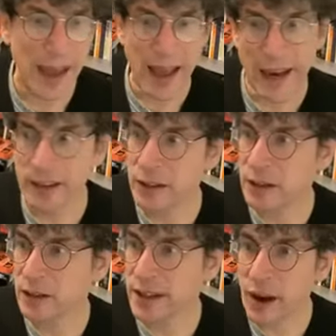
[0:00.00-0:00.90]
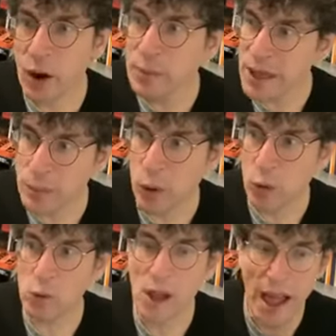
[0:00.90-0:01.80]
And there are people who
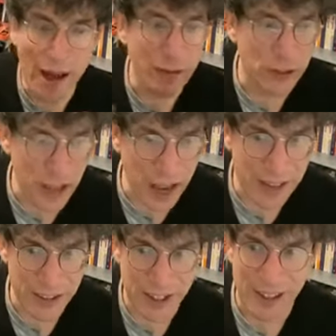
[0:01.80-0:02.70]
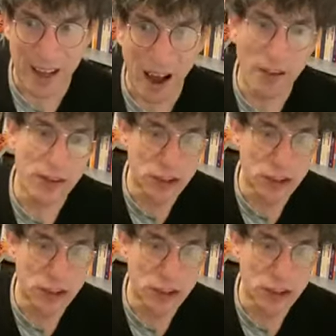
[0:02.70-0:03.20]
will advertise on the